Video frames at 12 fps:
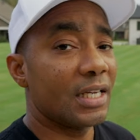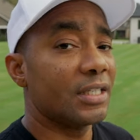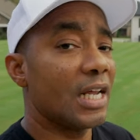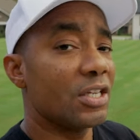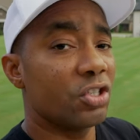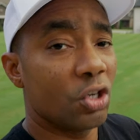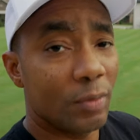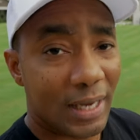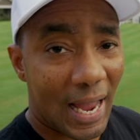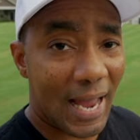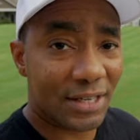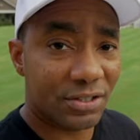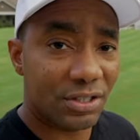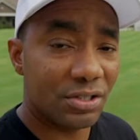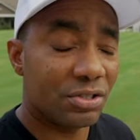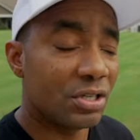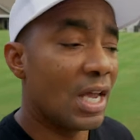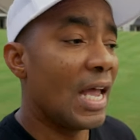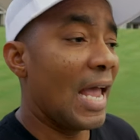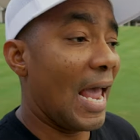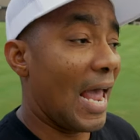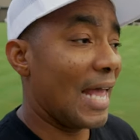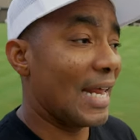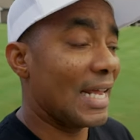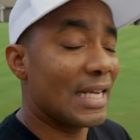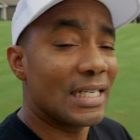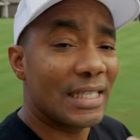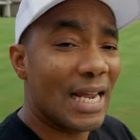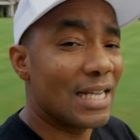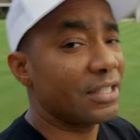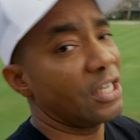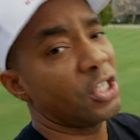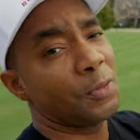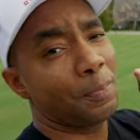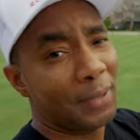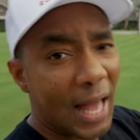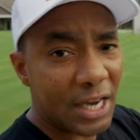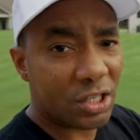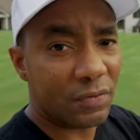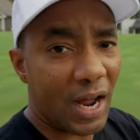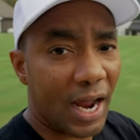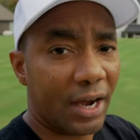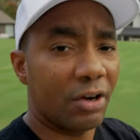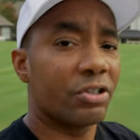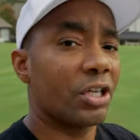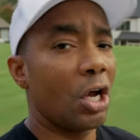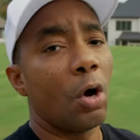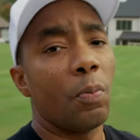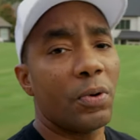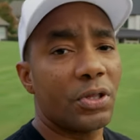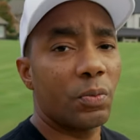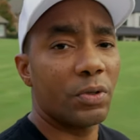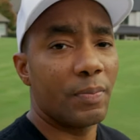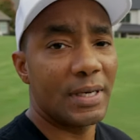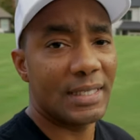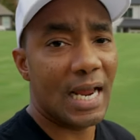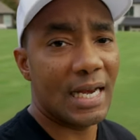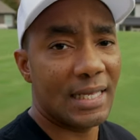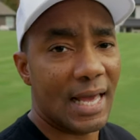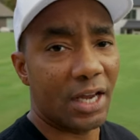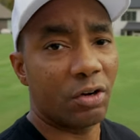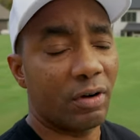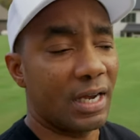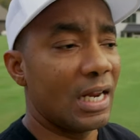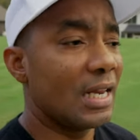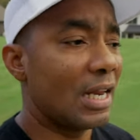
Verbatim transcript: contains humic acids, and it contains a splash of iron to help with, with maintaining that green.